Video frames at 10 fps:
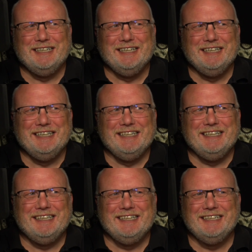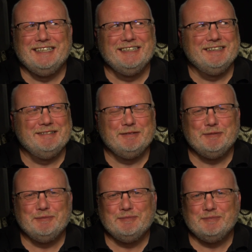
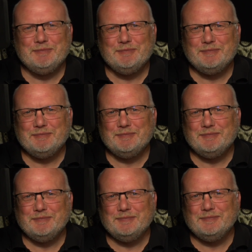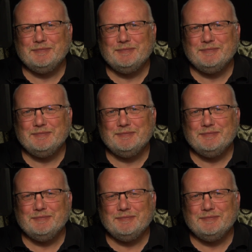
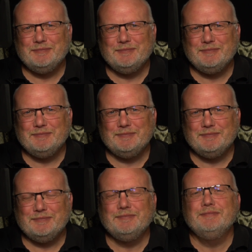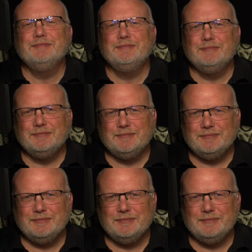
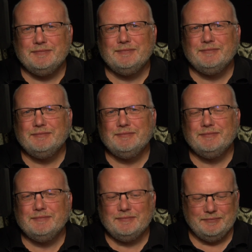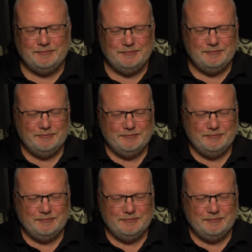No words are spoken by the person on screen.